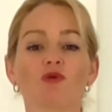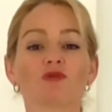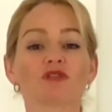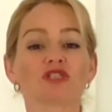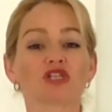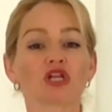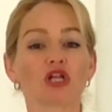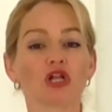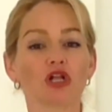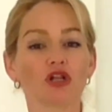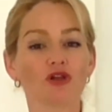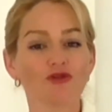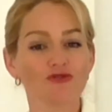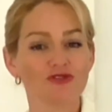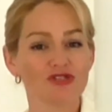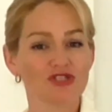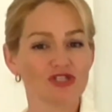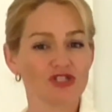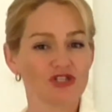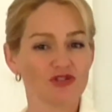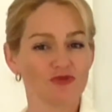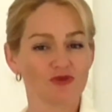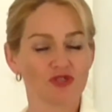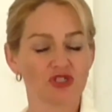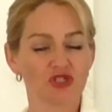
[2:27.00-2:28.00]
we're as
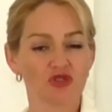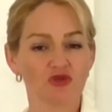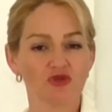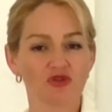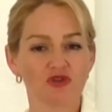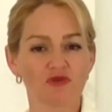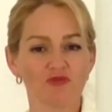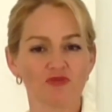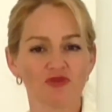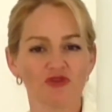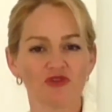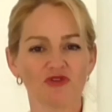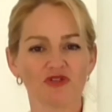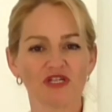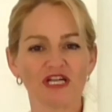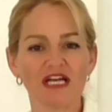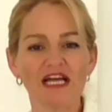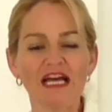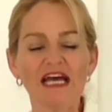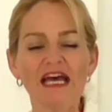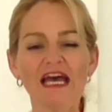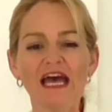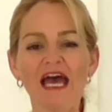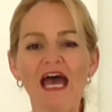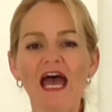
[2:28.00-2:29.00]
close to you as your
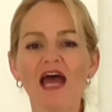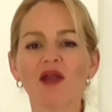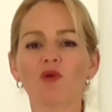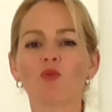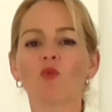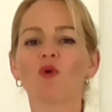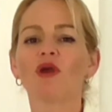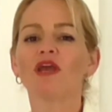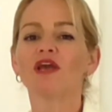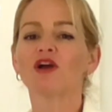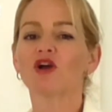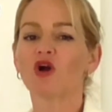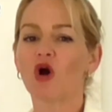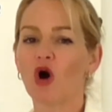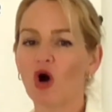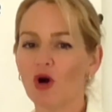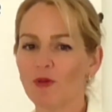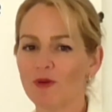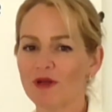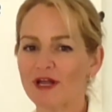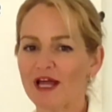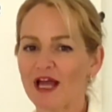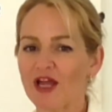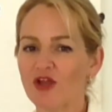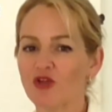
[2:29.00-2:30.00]
computer and we
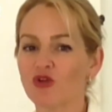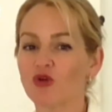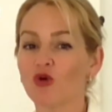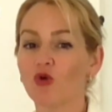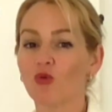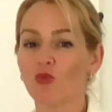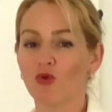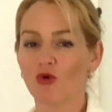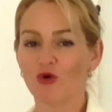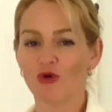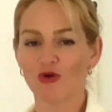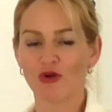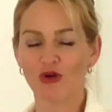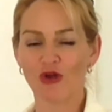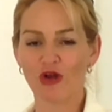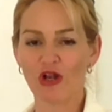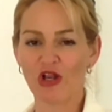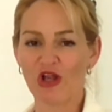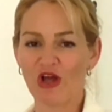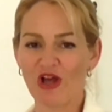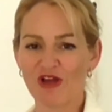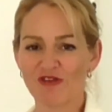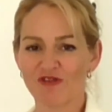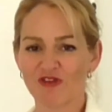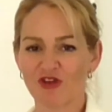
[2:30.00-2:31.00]
accommodate your work
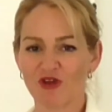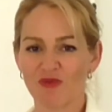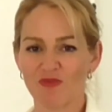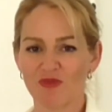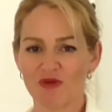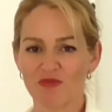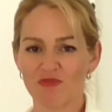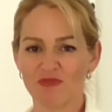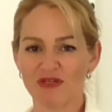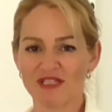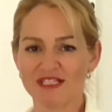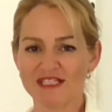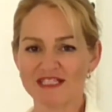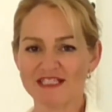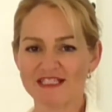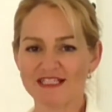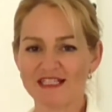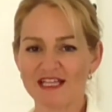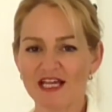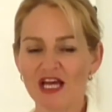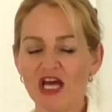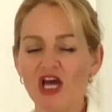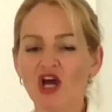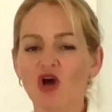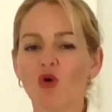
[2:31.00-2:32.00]
and life commitments.
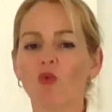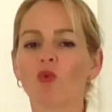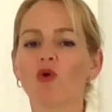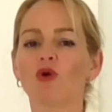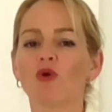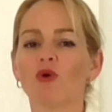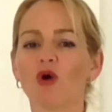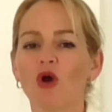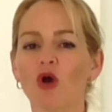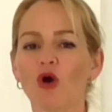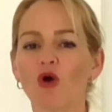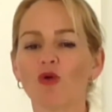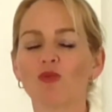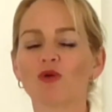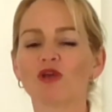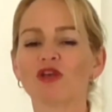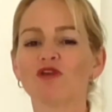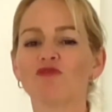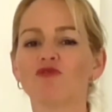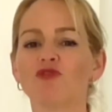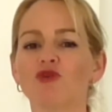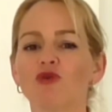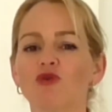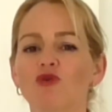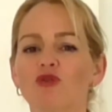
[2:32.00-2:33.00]
We'll help
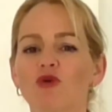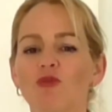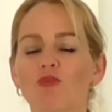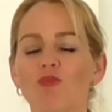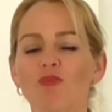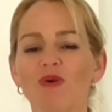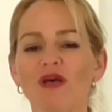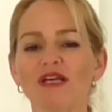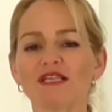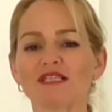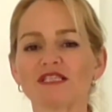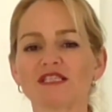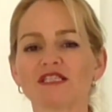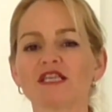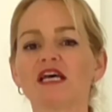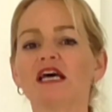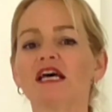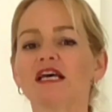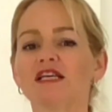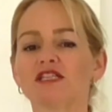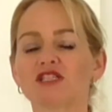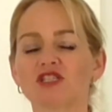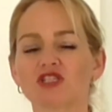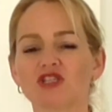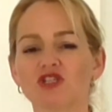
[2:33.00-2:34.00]
give you the best
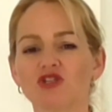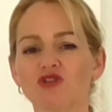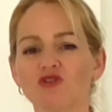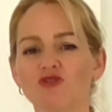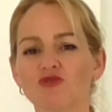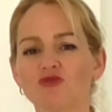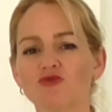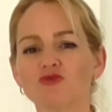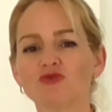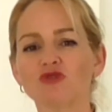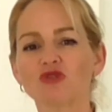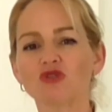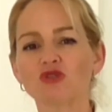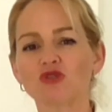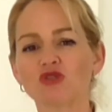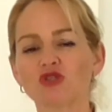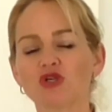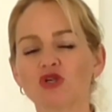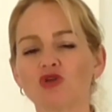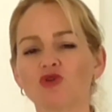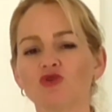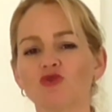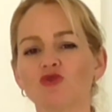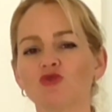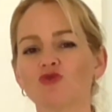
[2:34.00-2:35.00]
skills,
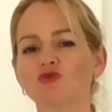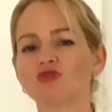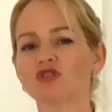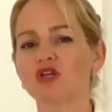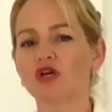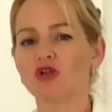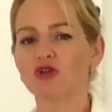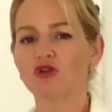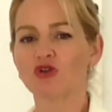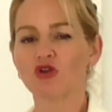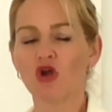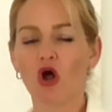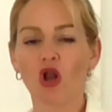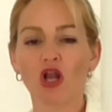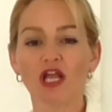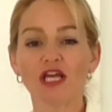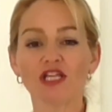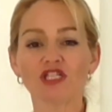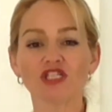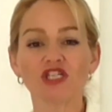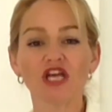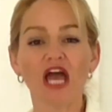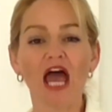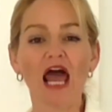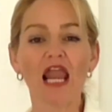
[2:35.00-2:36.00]
tools,
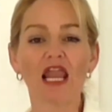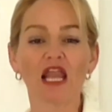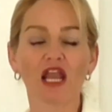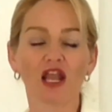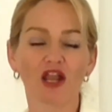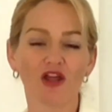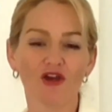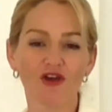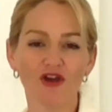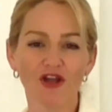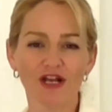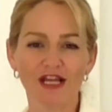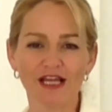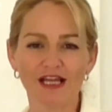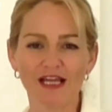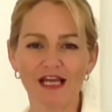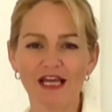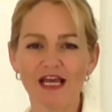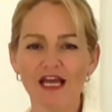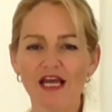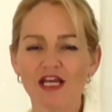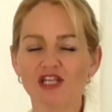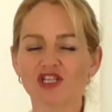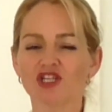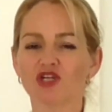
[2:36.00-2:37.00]
knowledge and
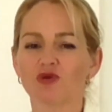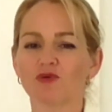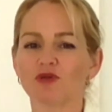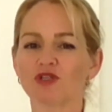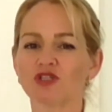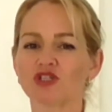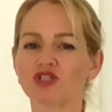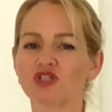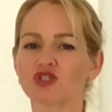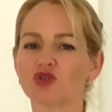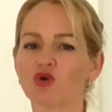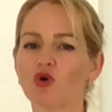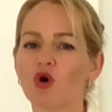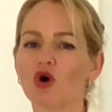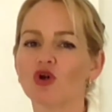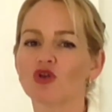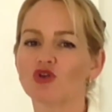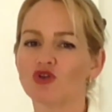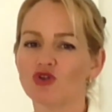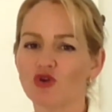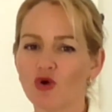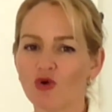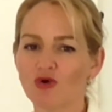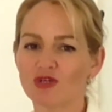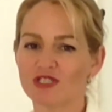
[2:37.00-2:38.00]
learning to
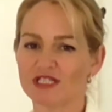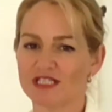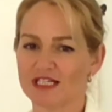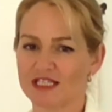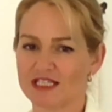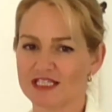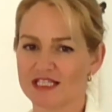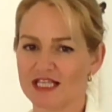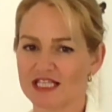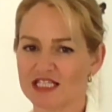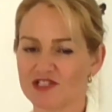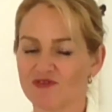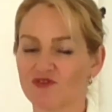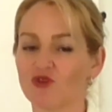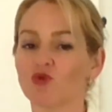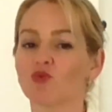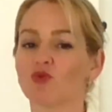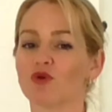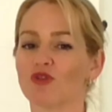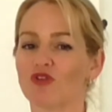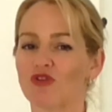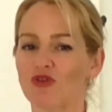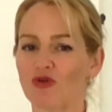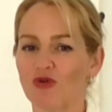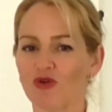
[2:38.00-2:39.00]
ensure you're successful
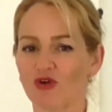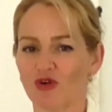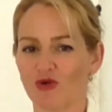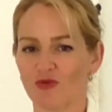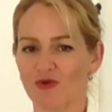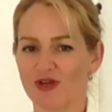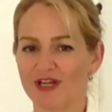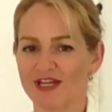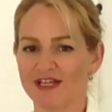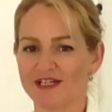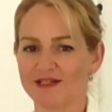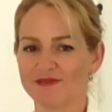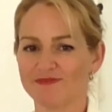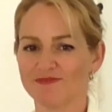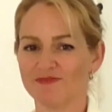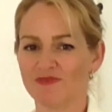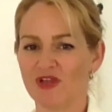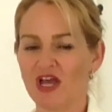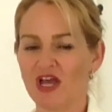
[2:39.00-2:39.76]
with your career.